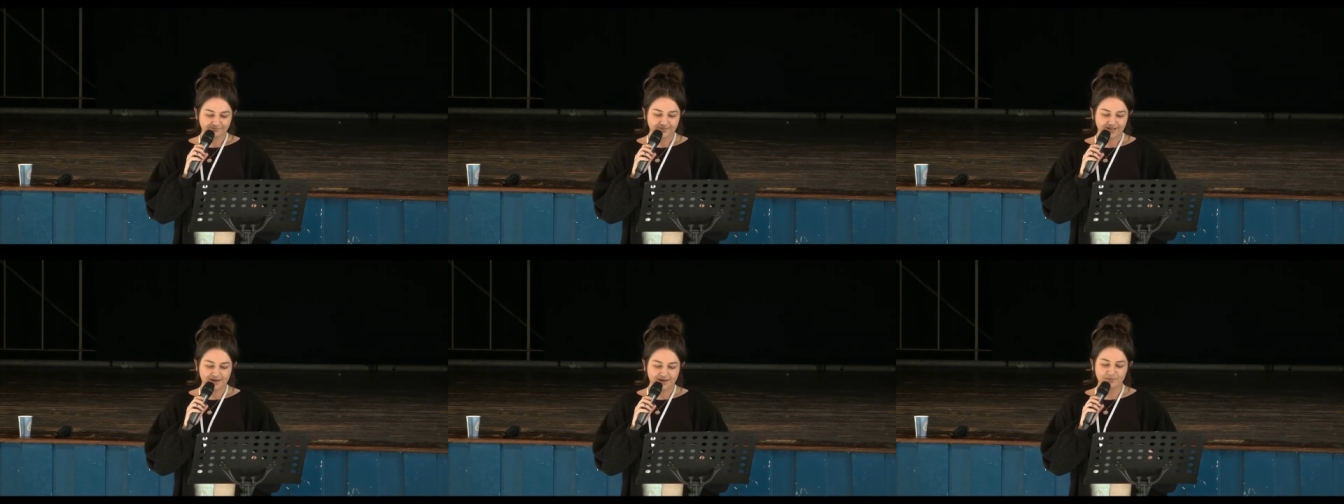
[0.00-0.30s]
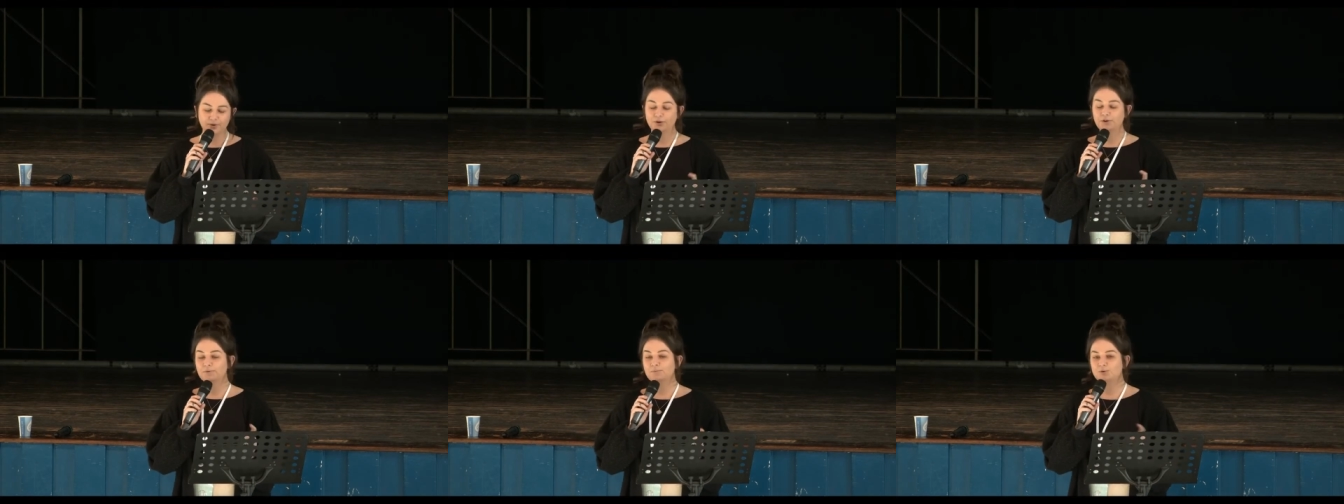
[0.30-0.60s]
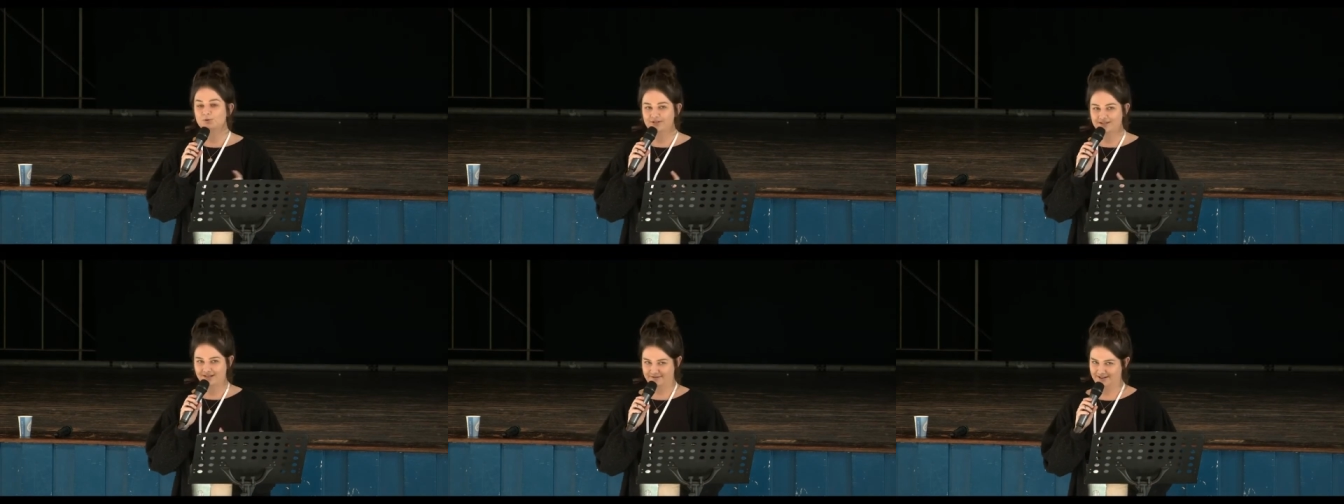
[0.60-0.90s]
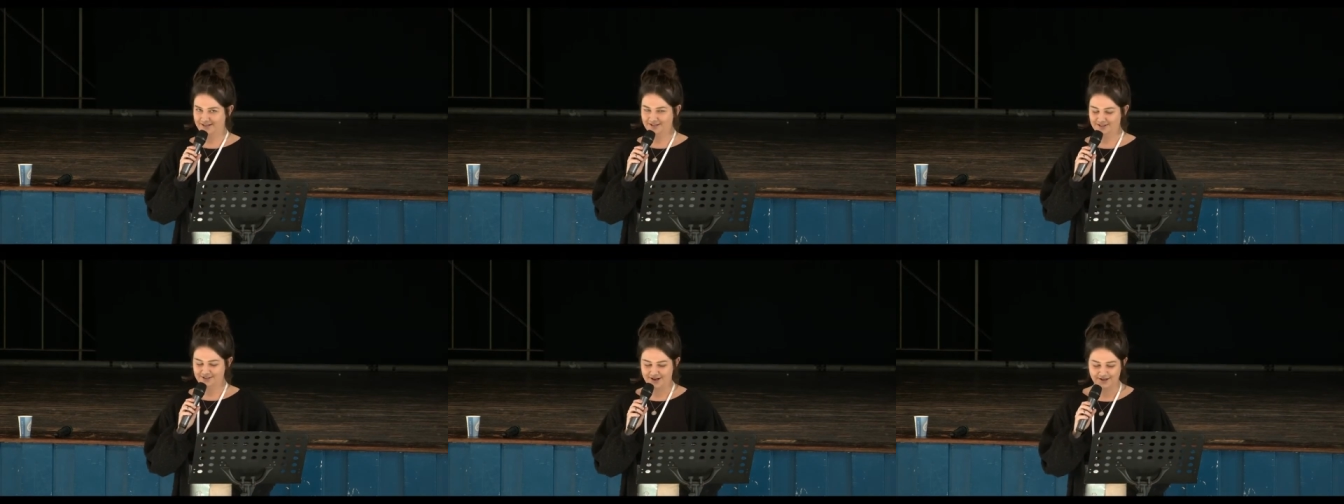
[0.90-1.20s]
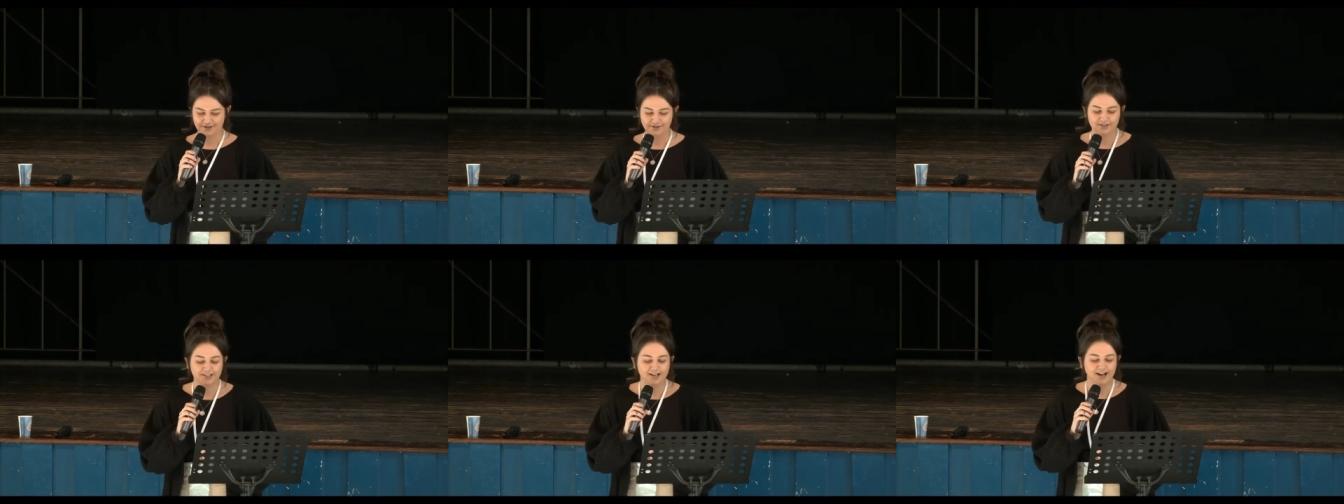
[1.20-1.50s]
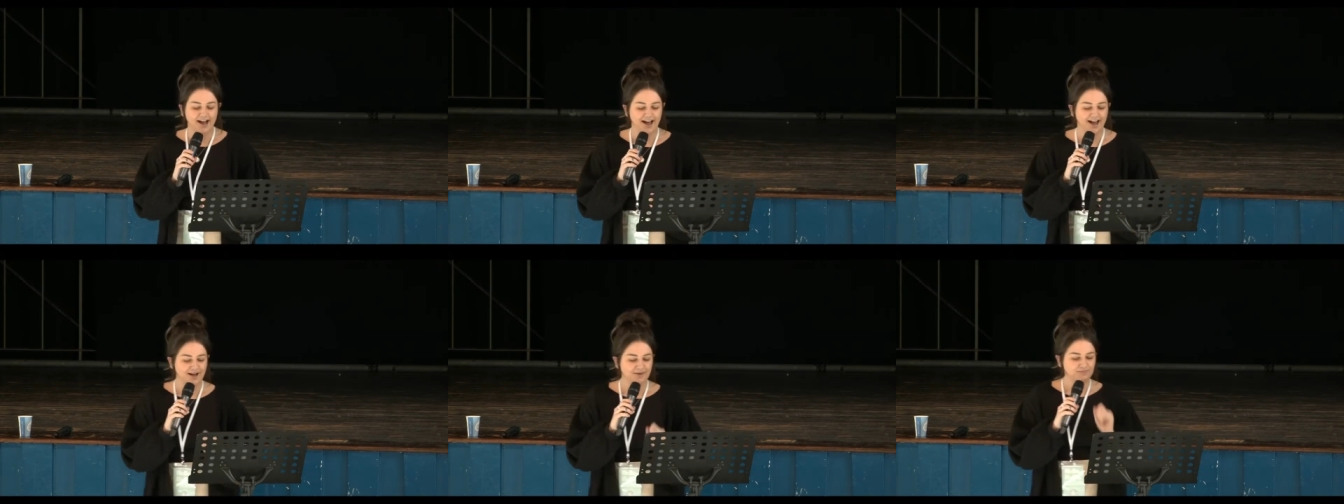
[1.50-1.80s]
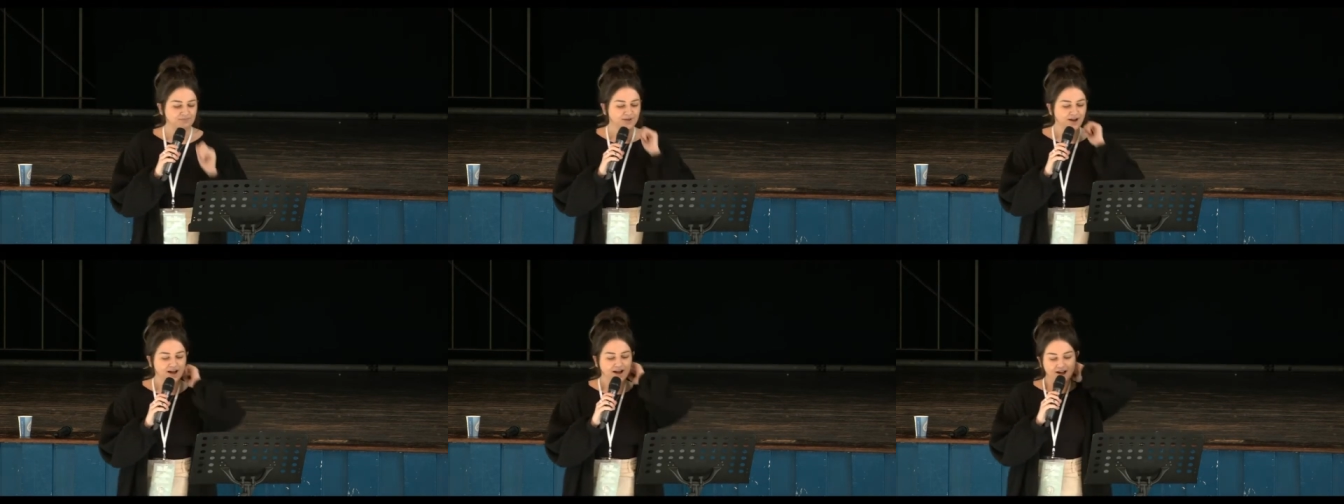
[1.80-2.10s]
but on a more serious note,
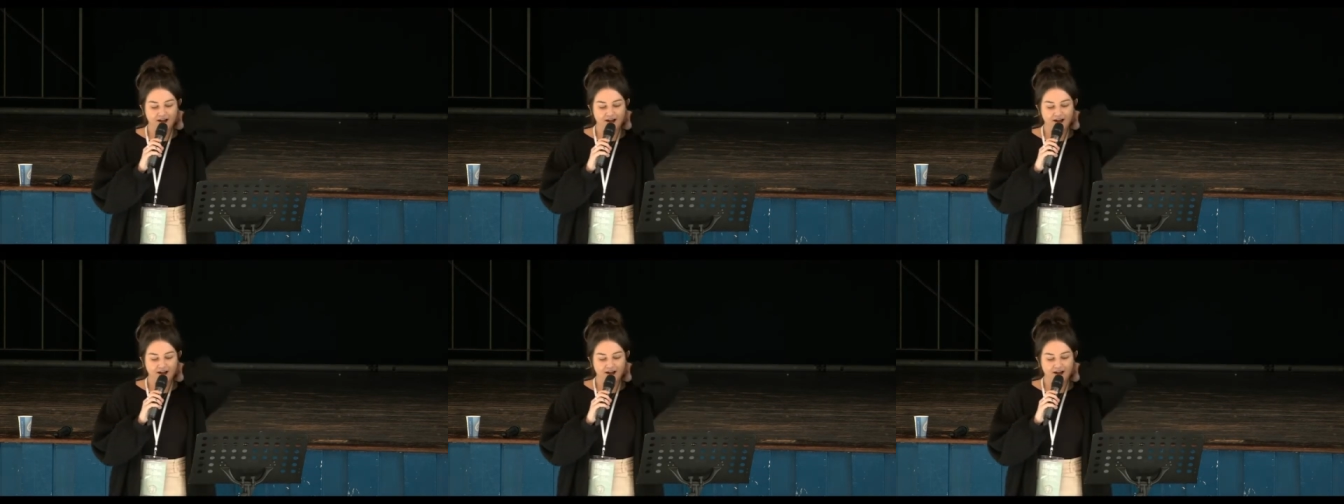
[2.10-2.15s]
um,